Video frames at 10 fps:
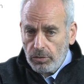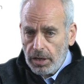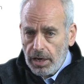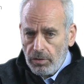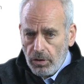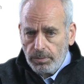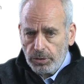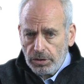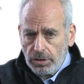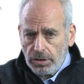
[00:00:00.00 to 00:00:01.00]
look at our
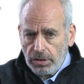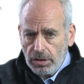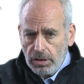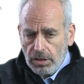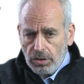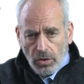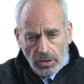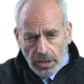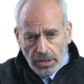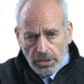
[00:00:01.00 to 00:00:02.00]
options. It's not
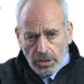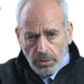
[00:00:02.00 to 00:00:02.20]
an easy